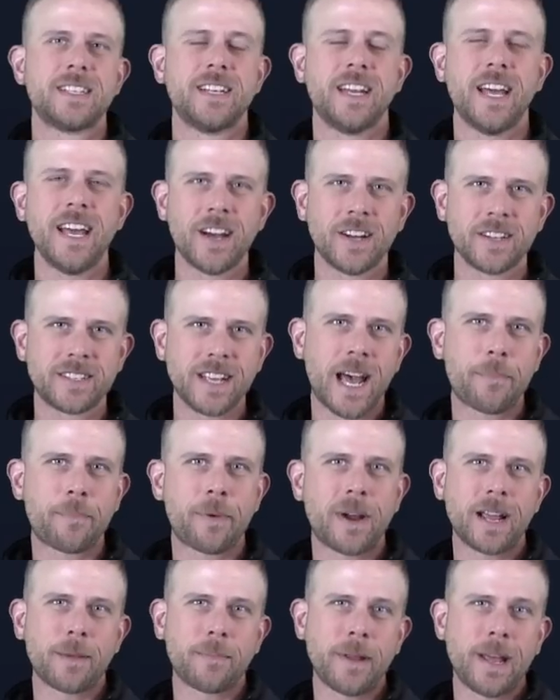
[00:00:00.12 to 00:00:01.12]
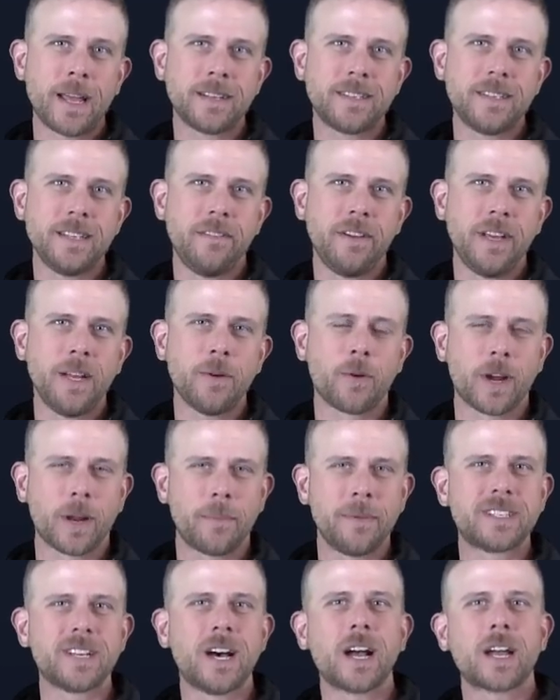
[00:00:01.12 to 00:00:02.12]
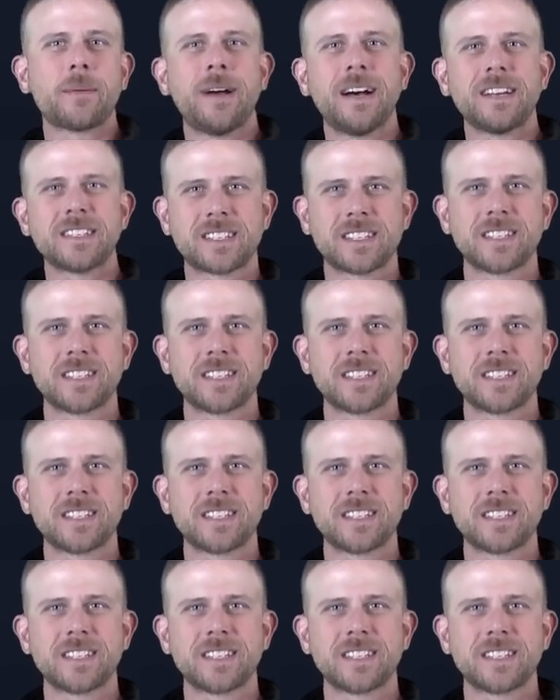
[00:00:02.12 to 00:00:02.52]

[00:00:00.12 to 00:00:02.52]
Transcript: Today on TapRackBang.TV, we're going to be talking about